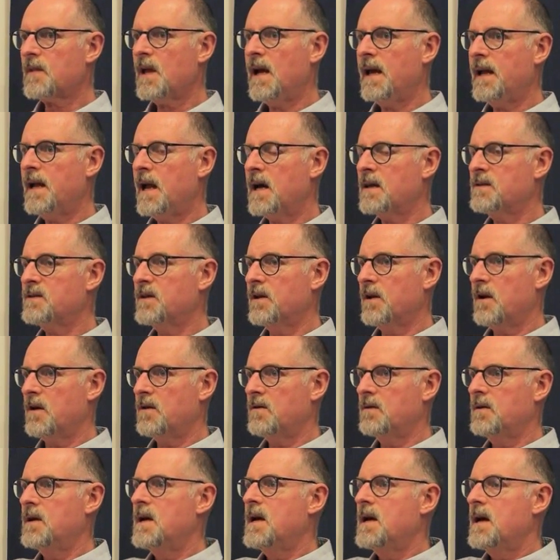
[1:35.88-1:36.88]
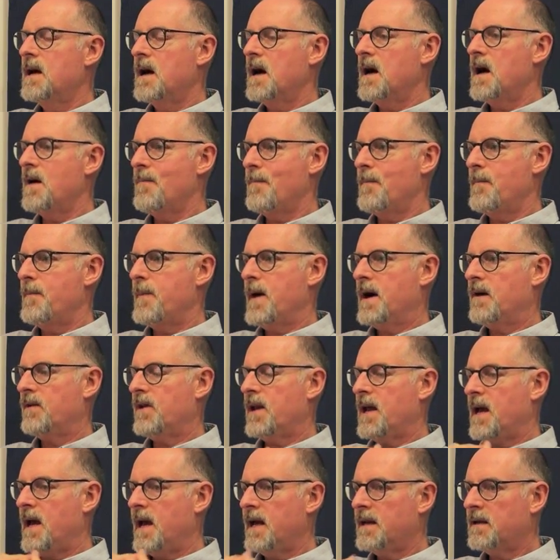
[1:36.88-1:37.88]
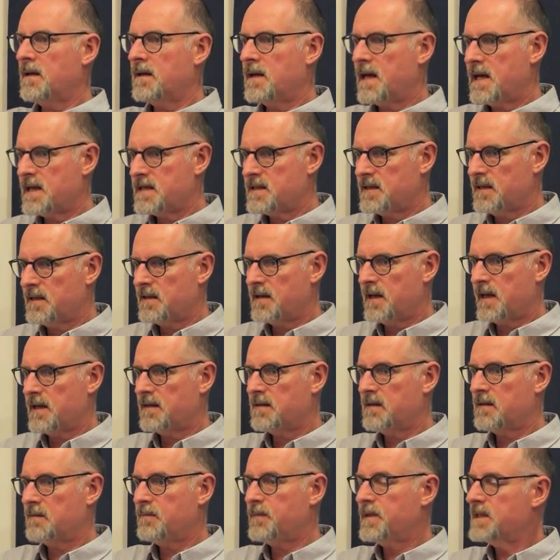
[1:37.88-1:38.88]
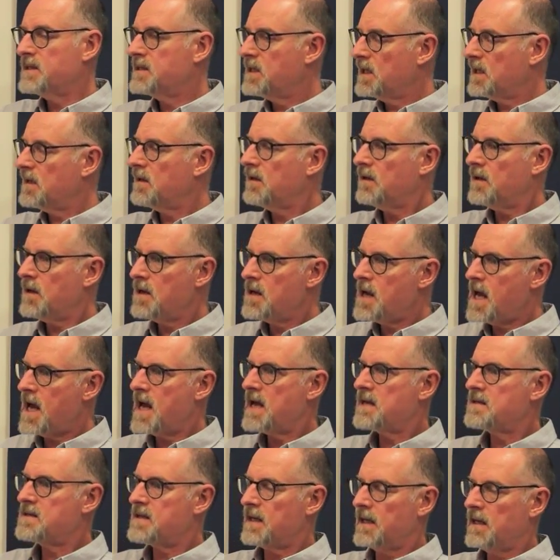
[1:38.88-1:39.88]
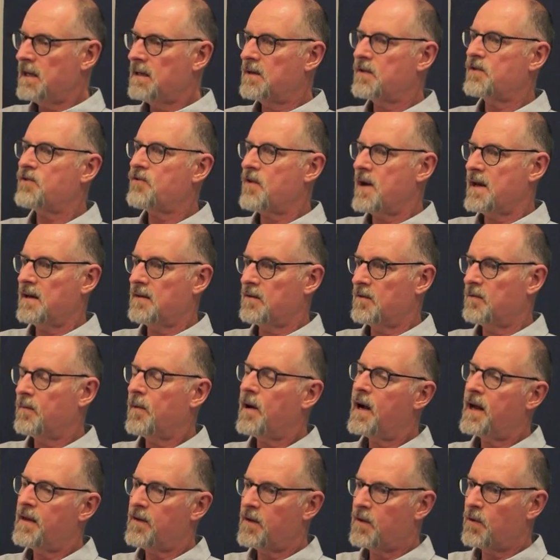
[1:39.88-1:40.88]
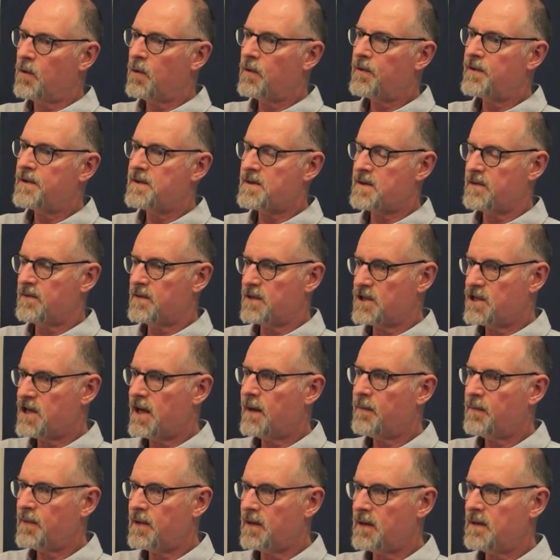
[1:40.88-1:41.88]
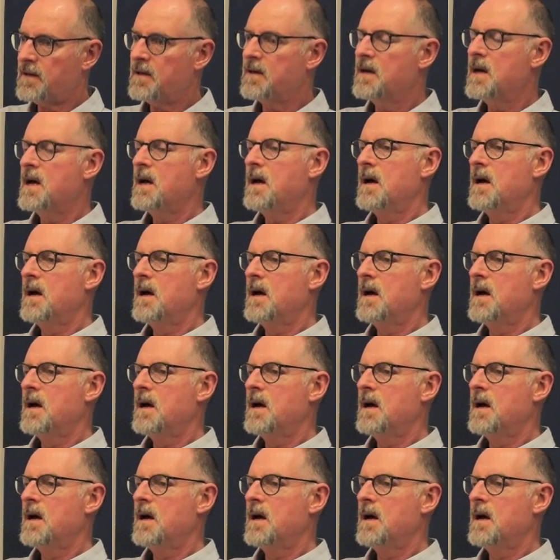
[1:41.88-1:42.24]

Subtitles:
and how to go about analyzing data, particularly as illustrated by the authors of the chapter,